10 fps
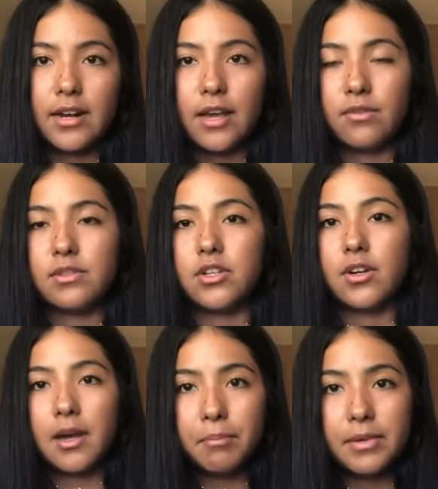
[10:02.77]
it out using
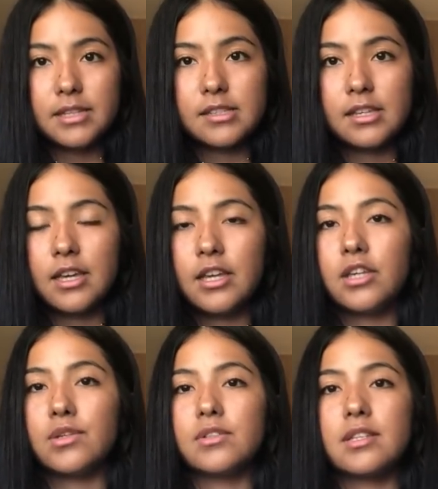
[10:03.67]
your compass,
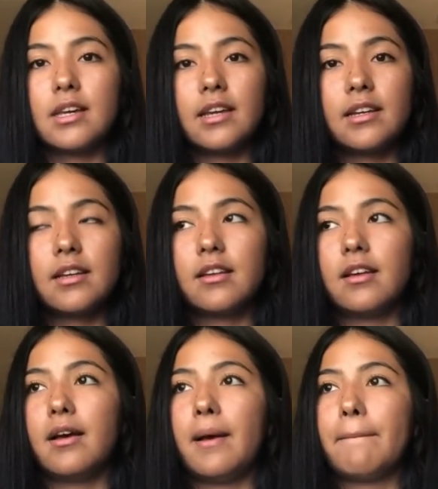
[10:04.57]
using
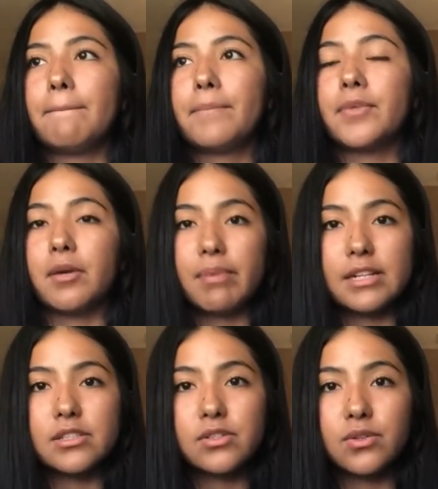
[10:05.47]
your
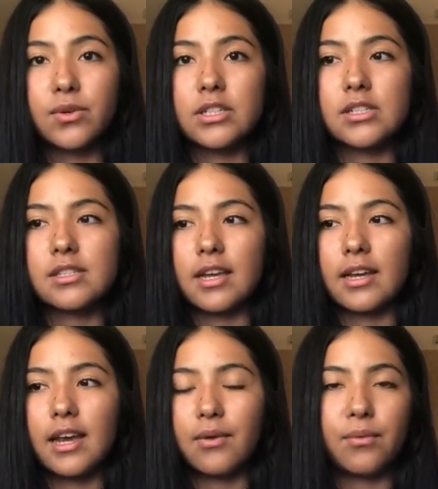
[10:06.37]
pencil, and just
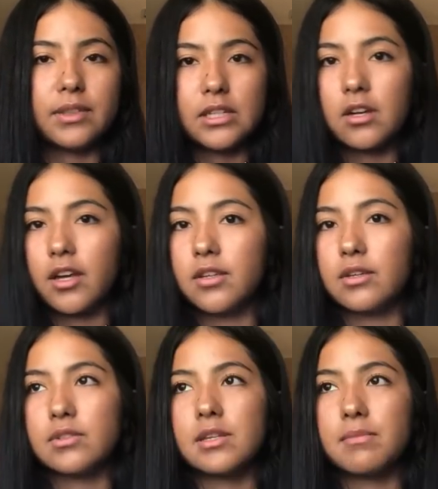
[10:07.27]
like what they taught
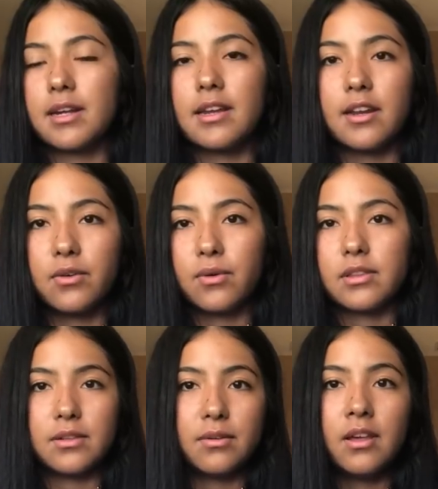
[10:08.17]
you using Magnetic
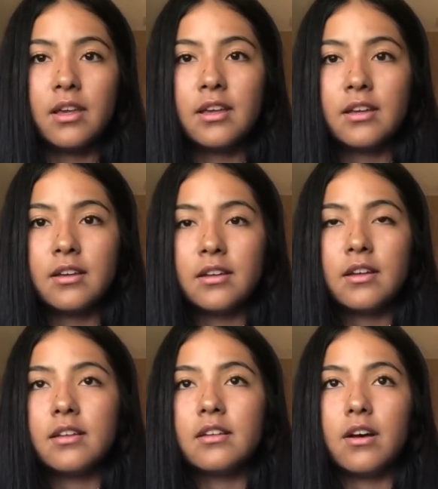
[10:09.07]
North and
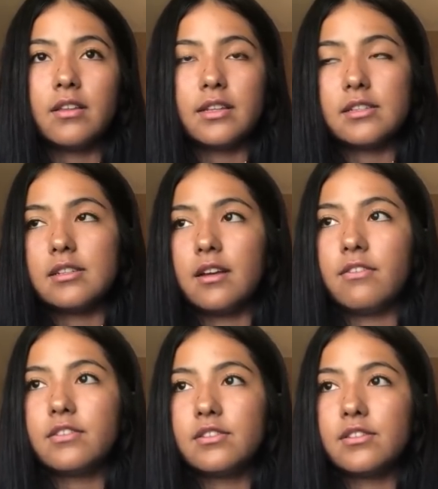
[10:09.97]
all that
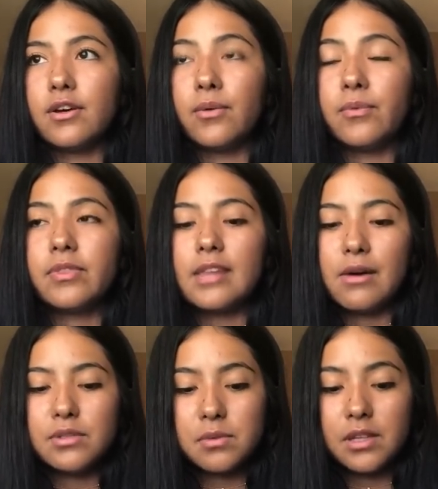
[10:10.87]
stuff. So
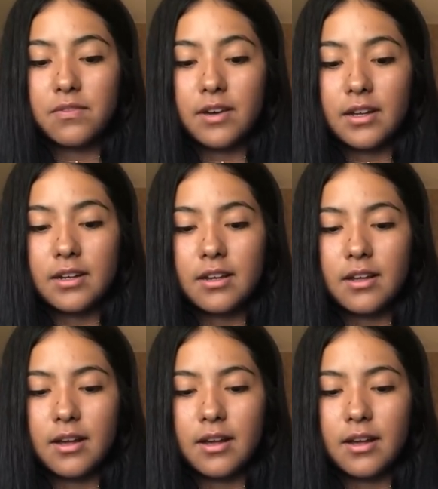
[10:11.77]
that was really fun.